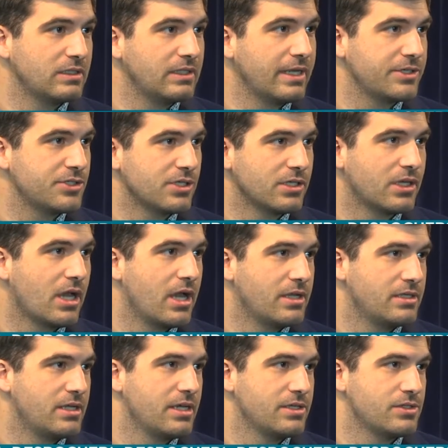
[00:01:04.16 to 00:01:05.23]
election
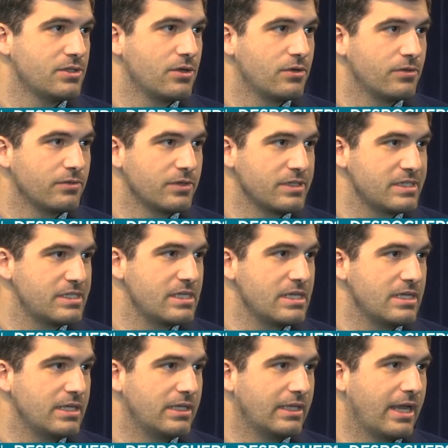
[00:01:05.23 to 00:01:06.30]
contest over a seat
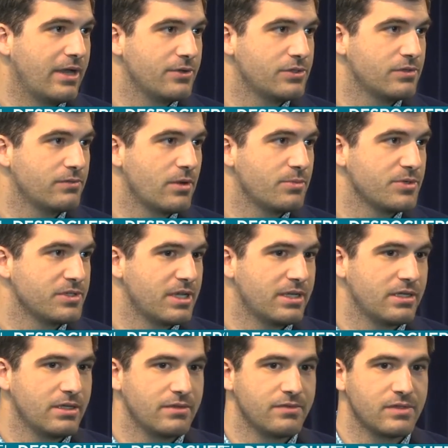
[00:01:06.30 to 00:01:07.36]
in the House of
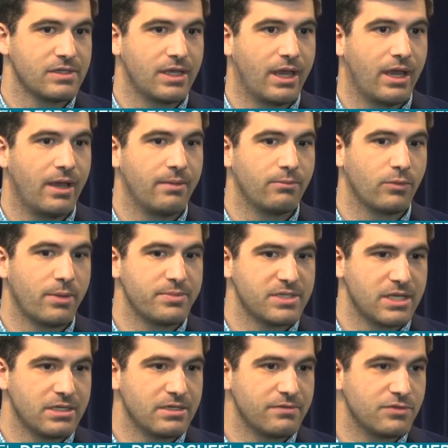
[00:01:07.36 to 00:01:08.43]
Representatives.
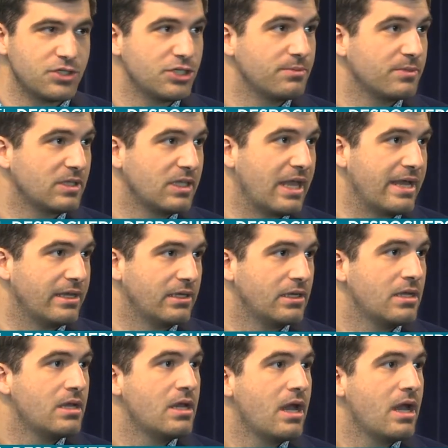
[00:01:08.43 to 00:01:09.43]
Representative Jim Glenn